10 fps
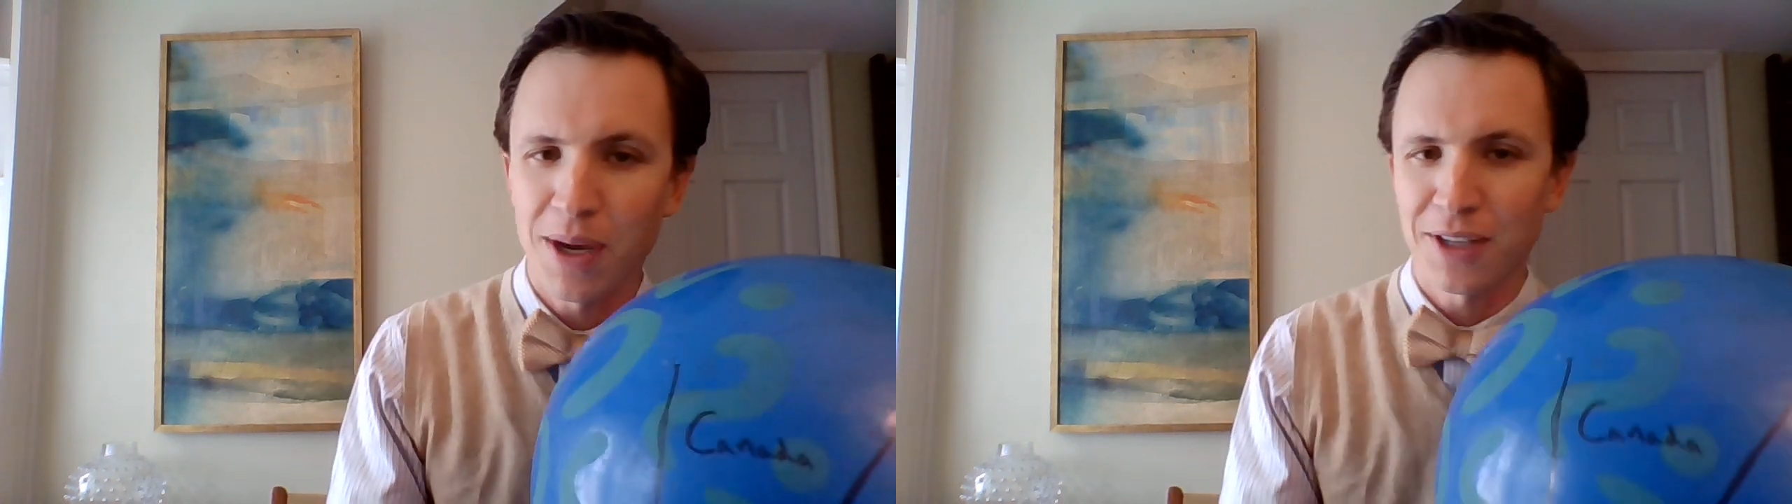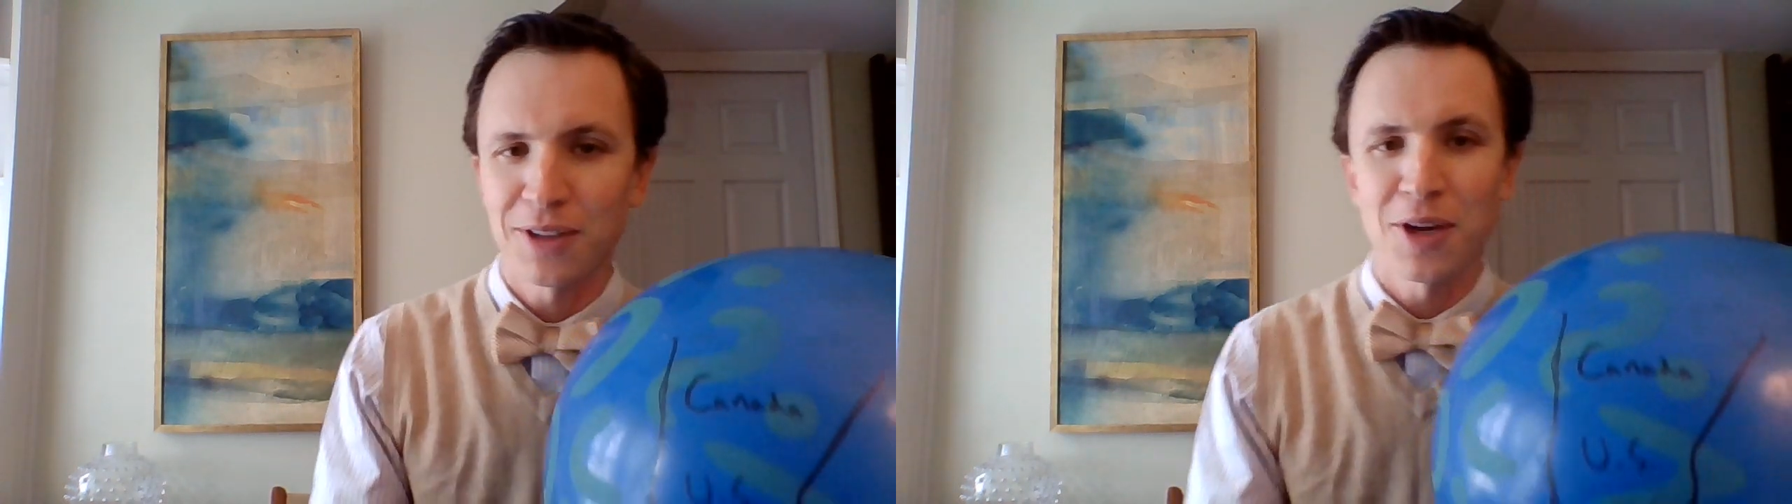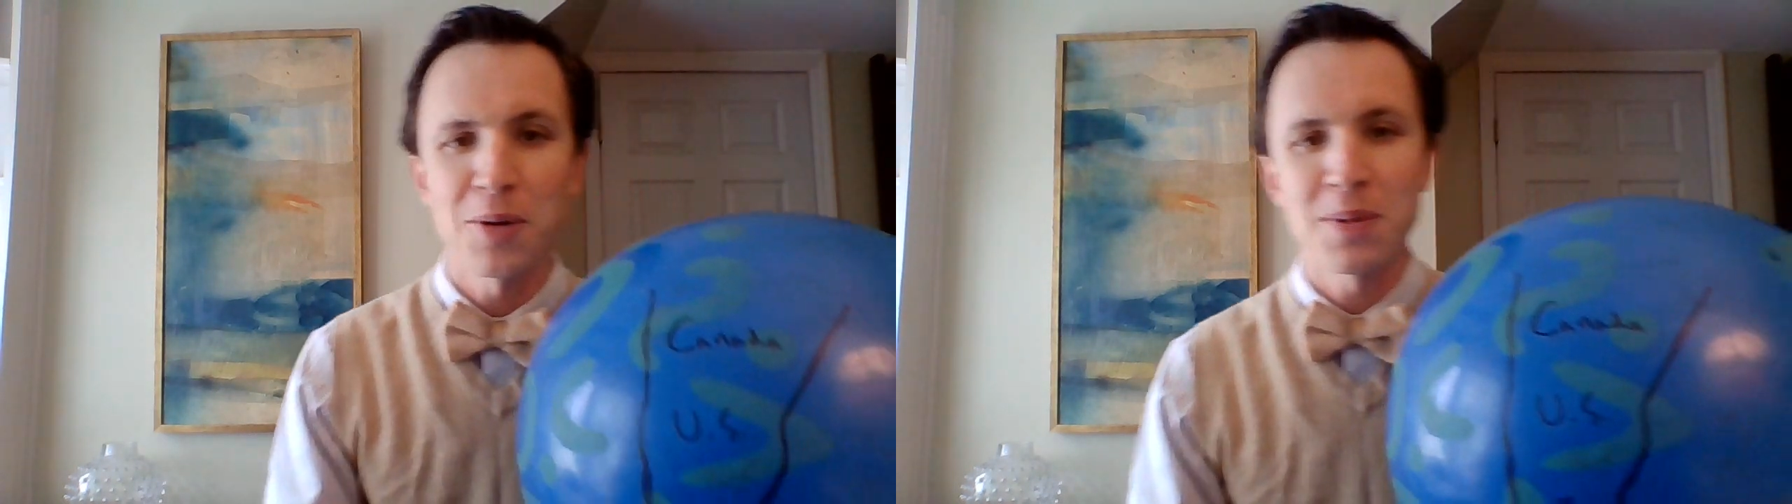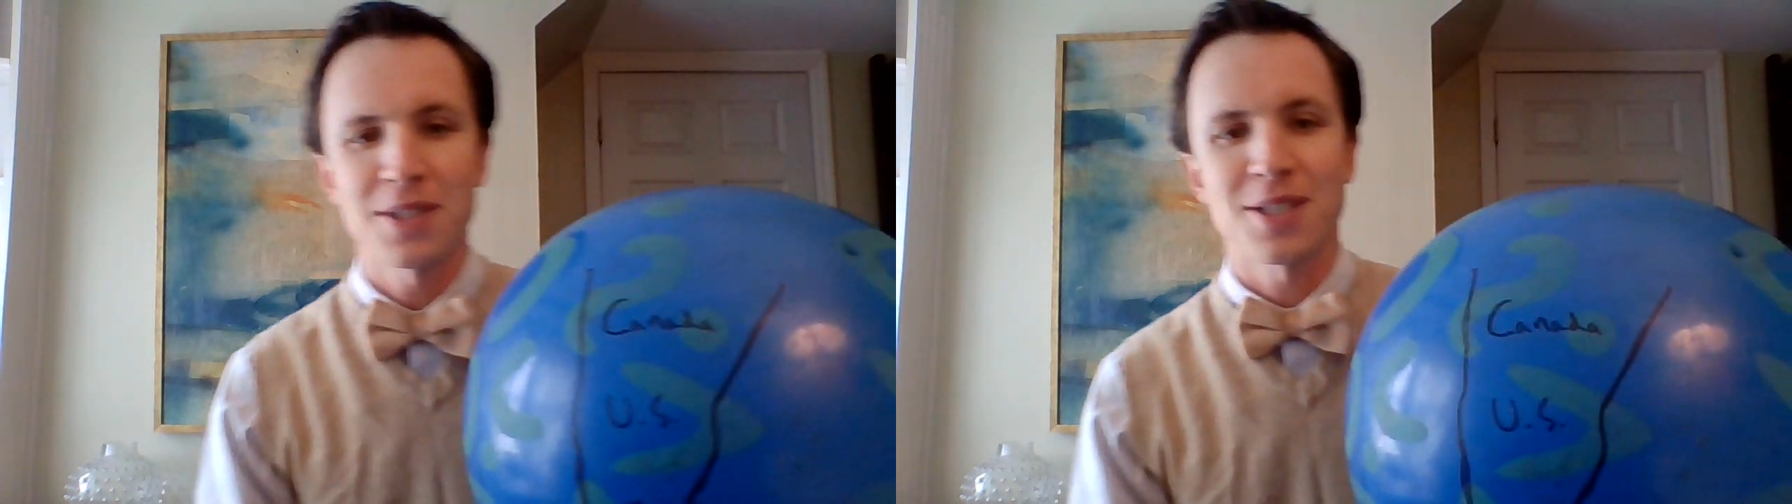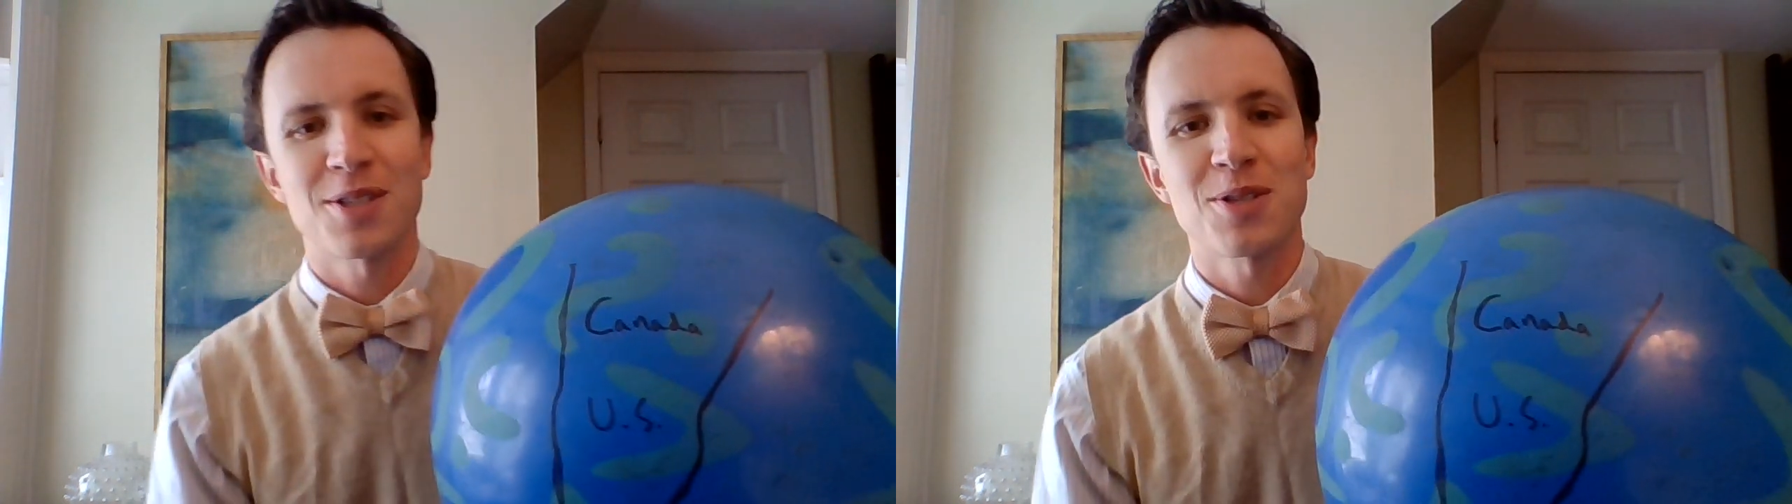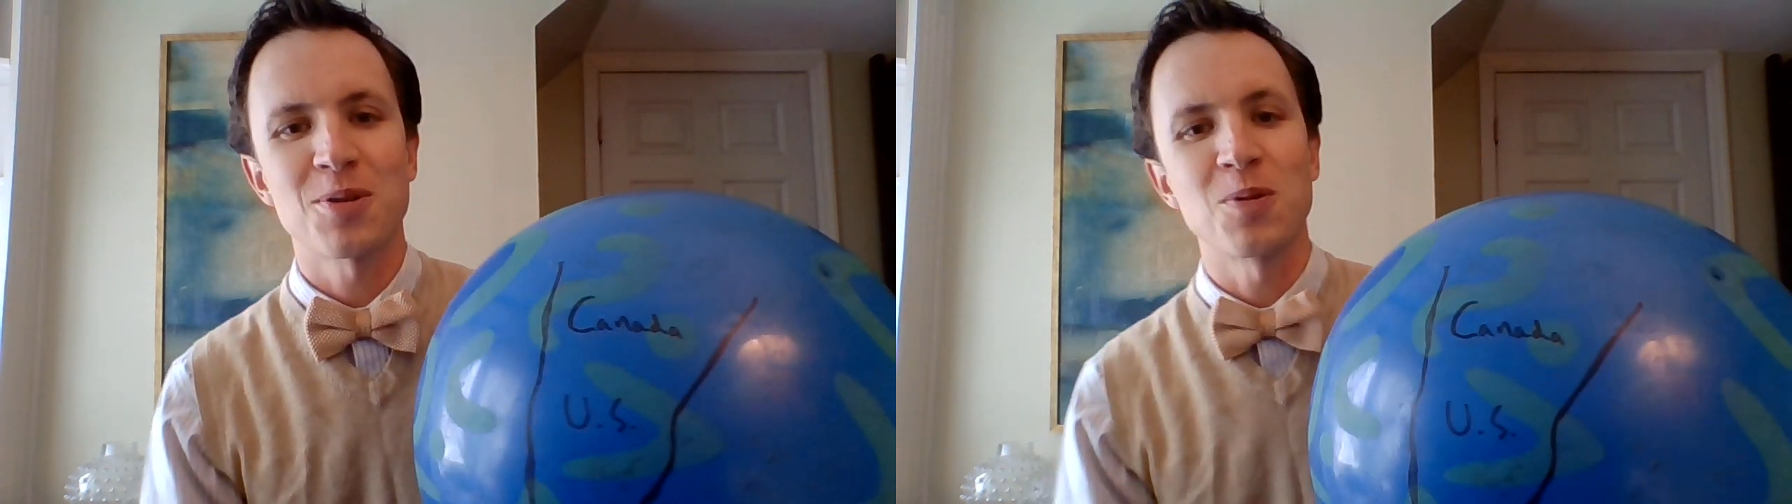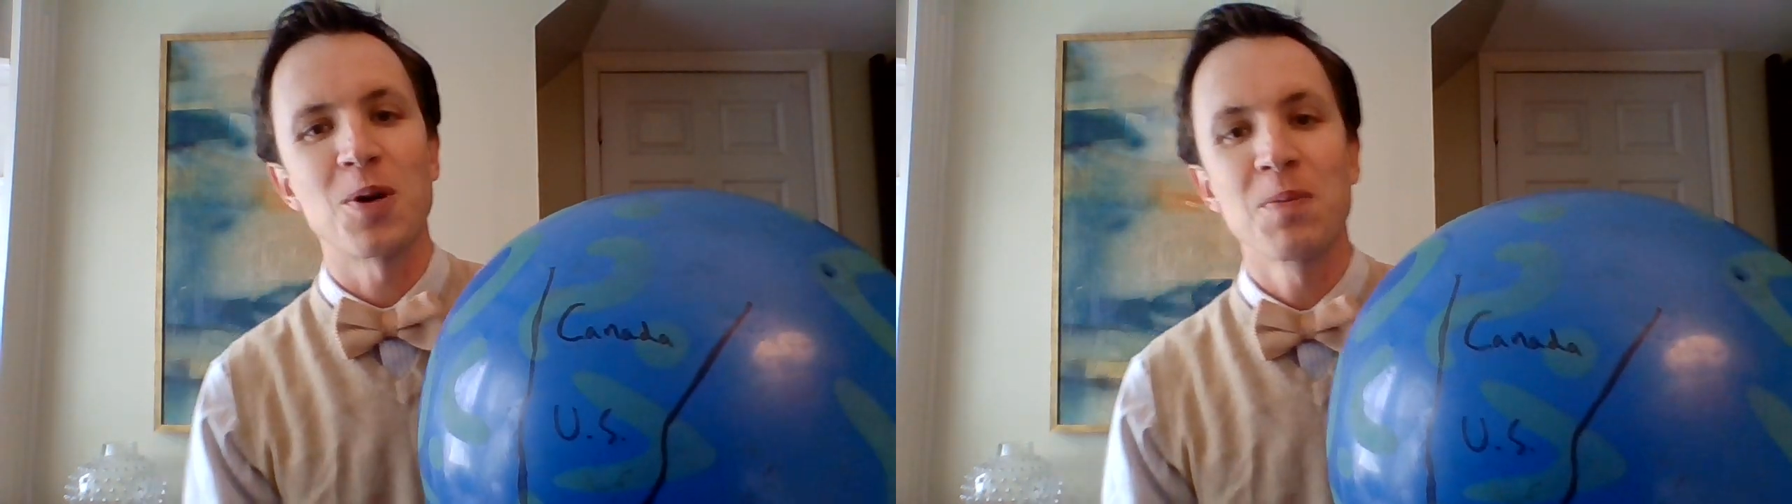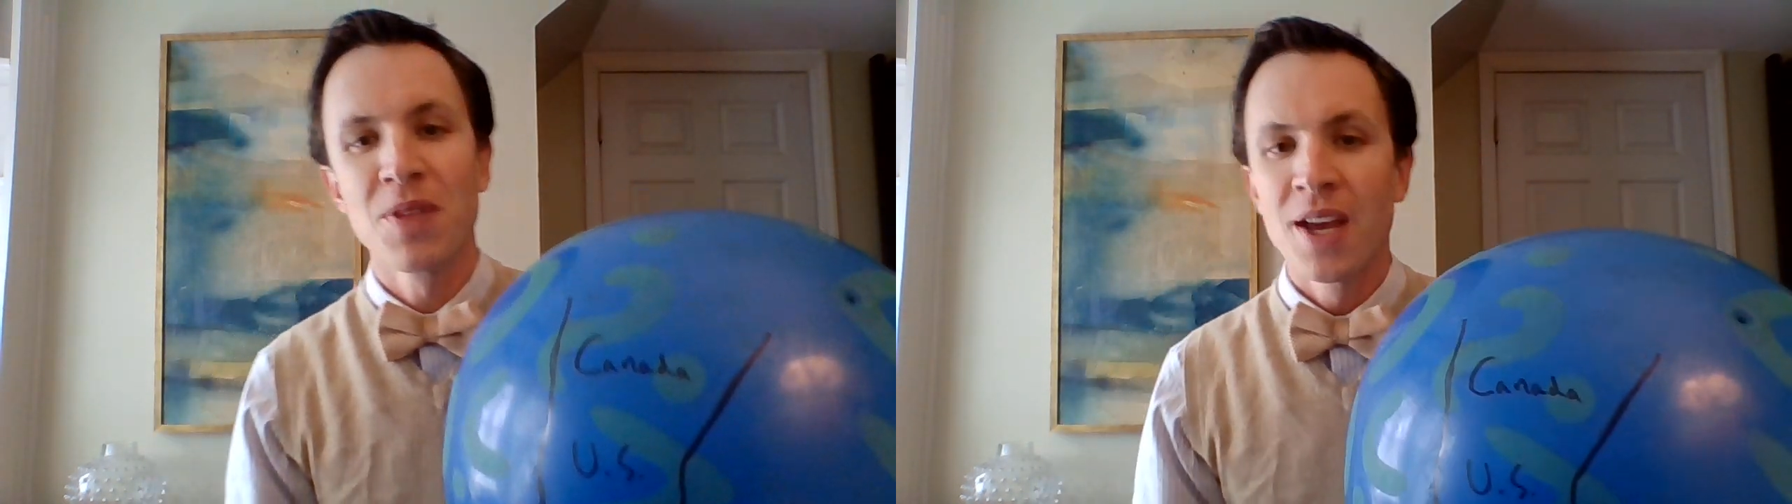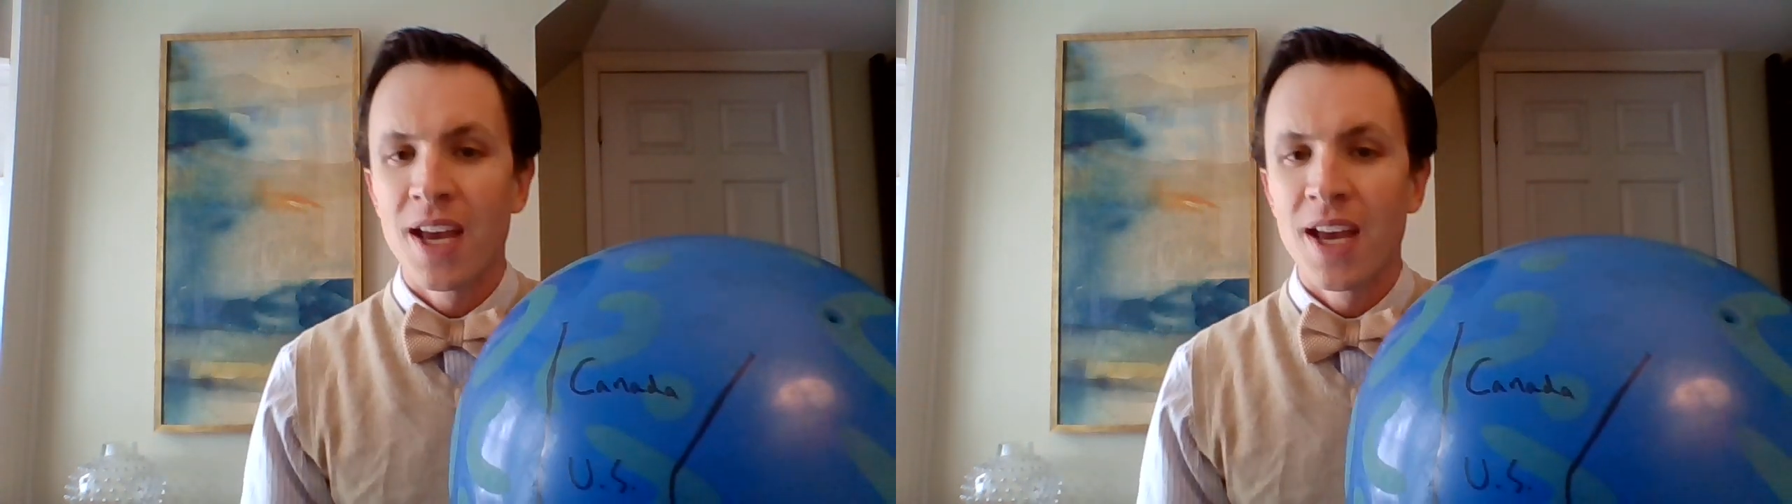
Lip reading: my globe, it's at school.